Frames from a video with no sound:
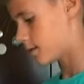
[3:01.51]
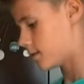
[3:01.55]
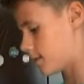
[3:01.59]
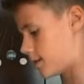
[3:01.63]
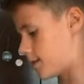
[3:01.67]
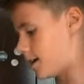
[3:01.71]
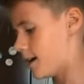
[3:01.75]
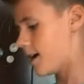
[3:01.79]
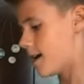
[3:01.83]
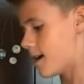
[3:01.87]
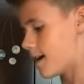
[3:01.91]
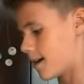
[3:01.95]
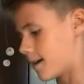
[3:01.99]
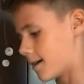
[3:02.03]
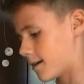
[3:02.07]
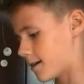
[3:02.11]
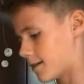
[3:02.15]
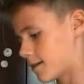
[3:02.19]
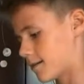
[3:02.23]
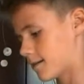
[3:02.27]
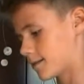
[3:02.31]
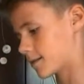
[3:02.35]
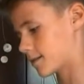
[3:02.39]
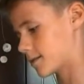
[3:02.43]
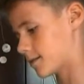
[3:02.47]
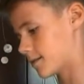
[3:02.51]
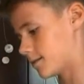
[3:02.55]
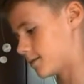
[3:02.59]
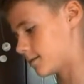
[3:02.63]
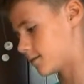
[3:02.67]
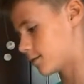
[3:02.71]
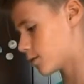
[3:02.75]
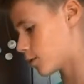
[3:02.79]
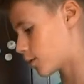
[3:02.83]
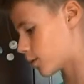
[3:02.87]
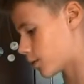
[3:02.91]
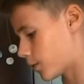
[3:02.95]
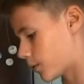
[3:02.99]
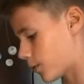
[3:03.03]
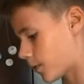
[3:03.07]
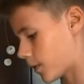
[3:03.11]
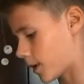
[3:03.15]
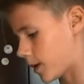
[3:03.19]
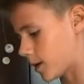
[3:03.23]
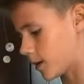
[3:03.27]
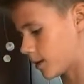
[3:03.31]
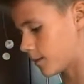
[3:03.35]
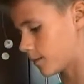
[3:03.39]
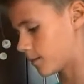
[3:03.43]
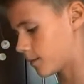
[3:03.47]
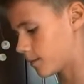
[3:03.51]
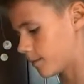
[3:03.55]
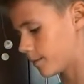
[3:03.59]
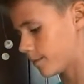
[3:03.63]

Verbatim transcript: yeah, can totally find it.